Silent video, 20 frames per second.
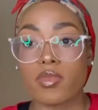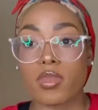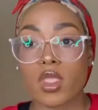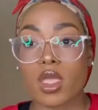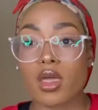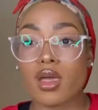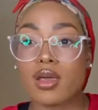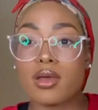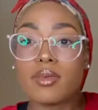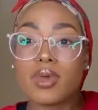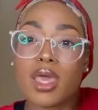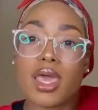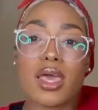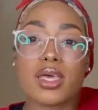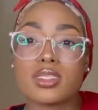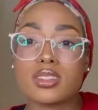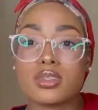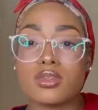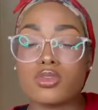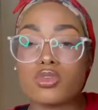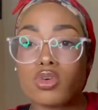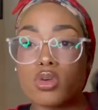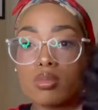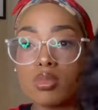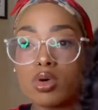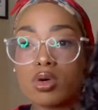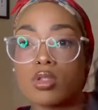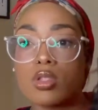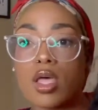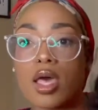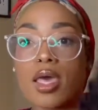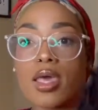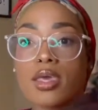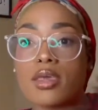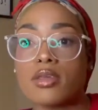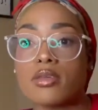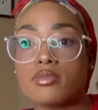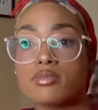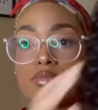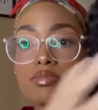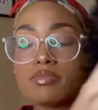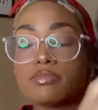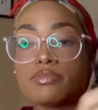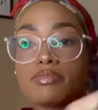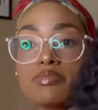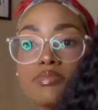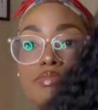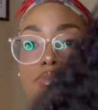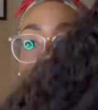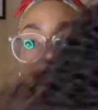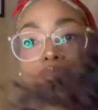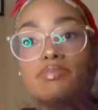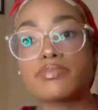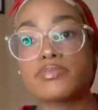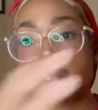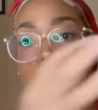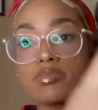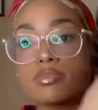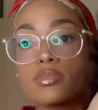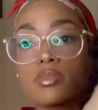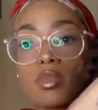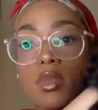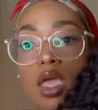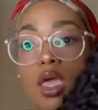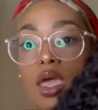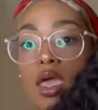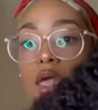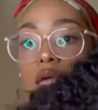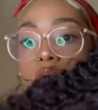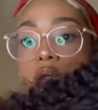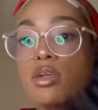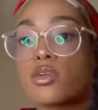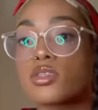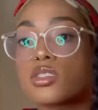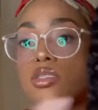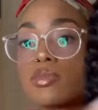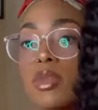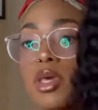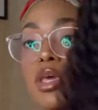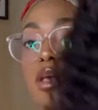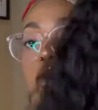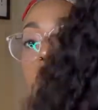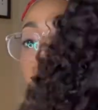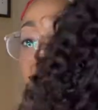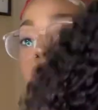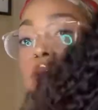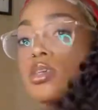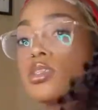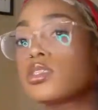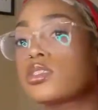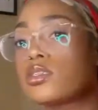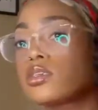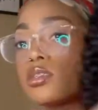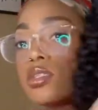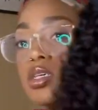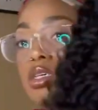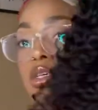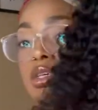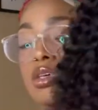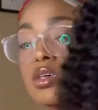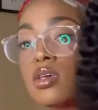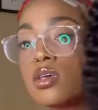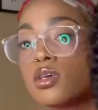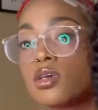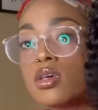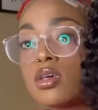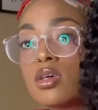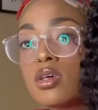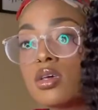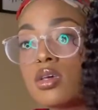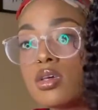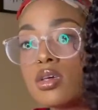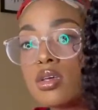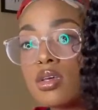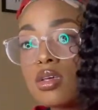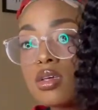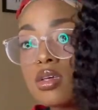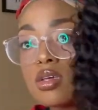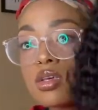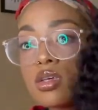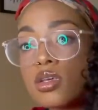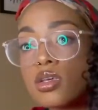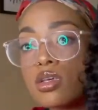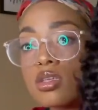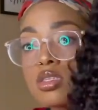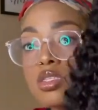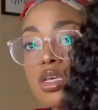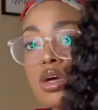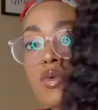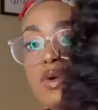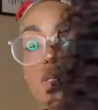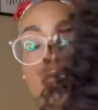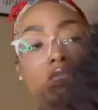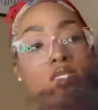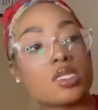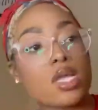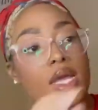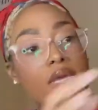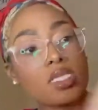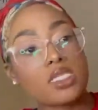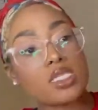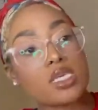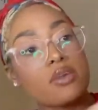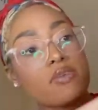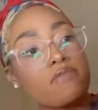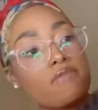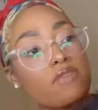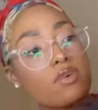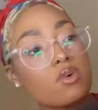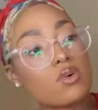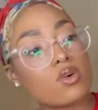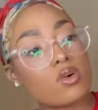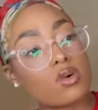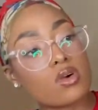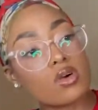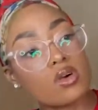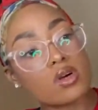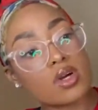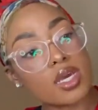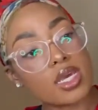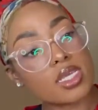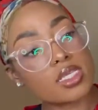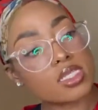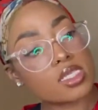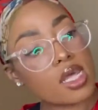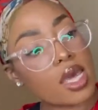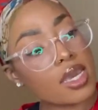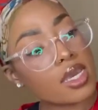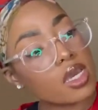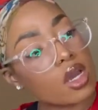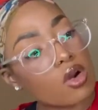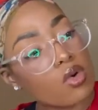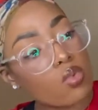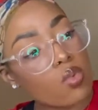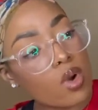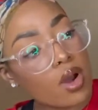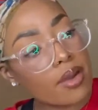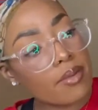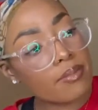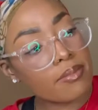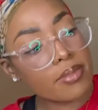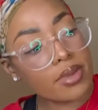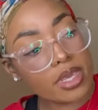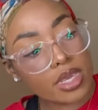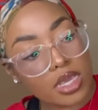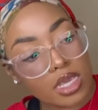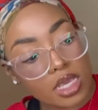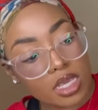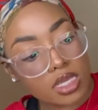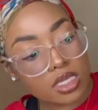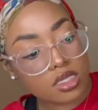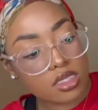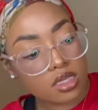It has a normal, like, hair smell, personally. So, it's nice and full. It's like a 1B,